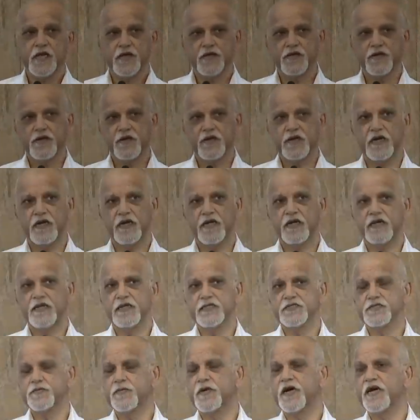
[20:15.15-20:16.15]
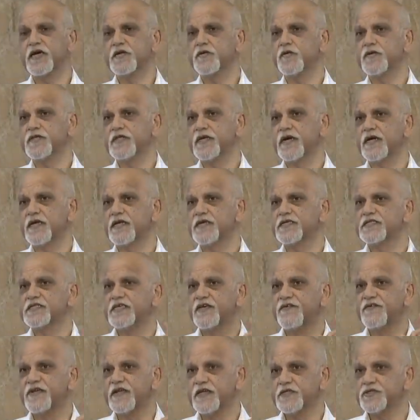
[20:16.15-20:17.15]
You know, Allah subhanahu wa ta'ala has
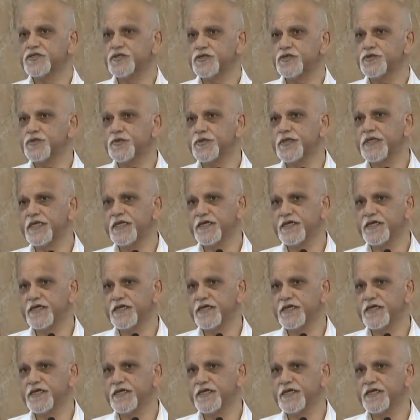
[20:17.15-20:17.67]
given us two